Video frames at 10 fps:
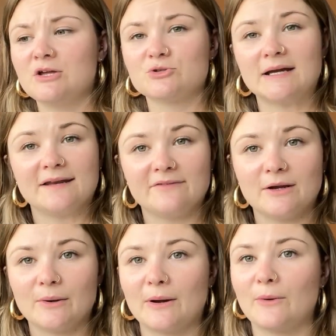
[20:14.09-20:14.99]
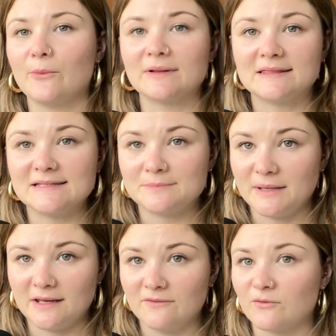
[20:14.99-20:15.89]
trying to figure out what these
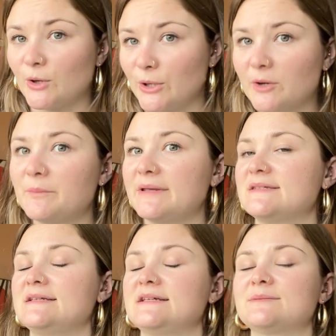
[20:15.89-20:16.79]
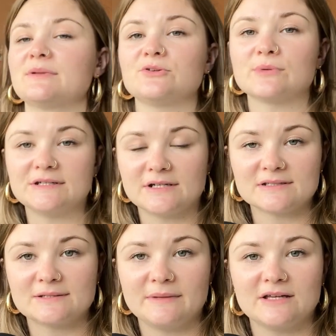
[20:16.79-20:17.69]
mean for your business, please reach out
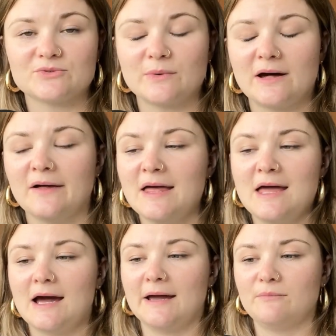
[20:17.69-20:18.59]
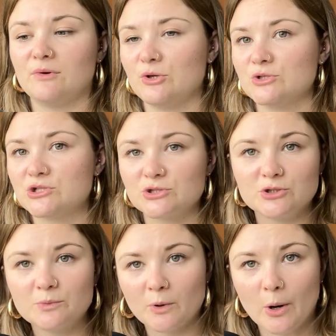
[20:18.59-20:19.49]
to me as well. I'm
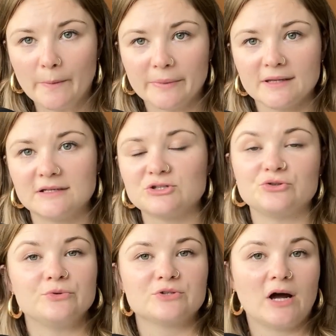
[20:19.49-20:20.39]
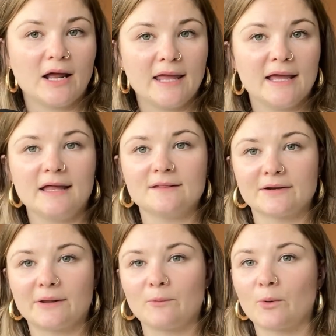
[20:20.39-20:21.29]
super open to talking and
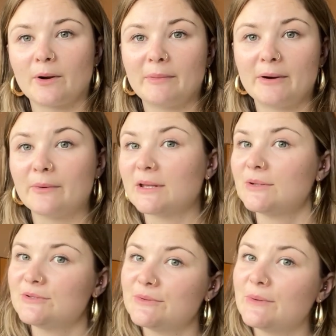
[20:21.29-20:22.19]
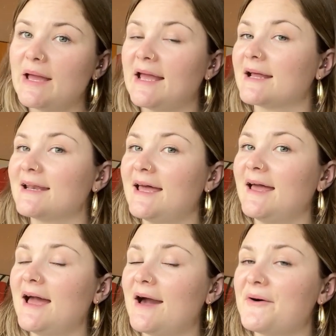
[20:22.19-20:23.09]
learning more about what you do and
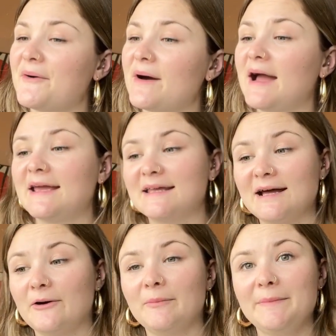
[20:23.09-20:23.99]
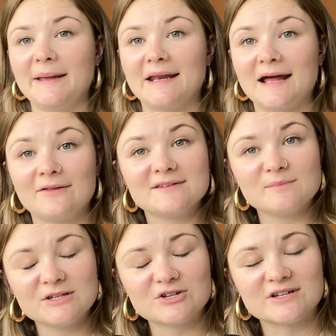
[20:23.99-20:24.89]
how I can help and how these
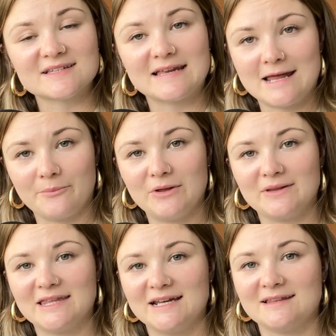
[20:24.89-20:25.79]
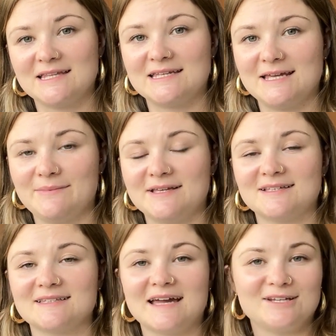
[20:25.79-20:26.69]
metrics can help you at the end of the day,
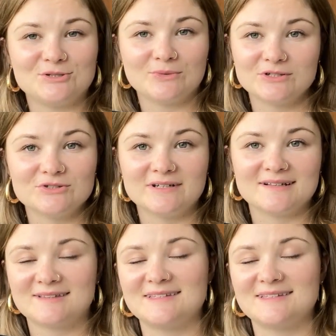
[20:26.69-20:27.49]
because I do want you to